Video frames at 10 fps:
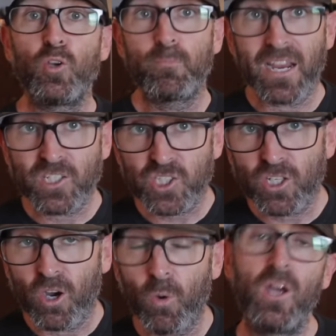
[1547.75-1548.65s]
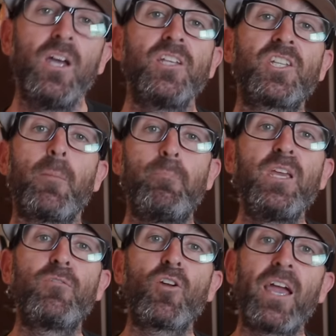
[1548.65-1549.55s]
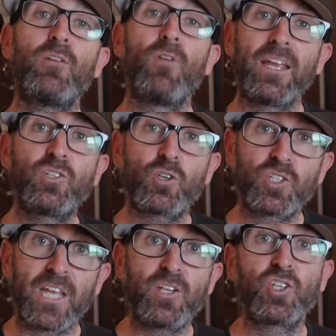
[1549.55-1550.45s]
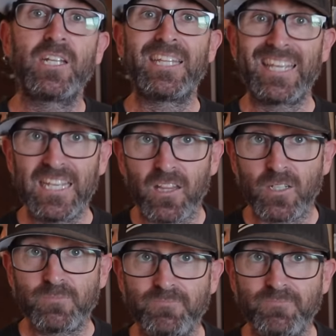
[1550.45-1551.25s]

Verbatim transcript: New Mexico to the Beaverhead Ranger Station in the Gila.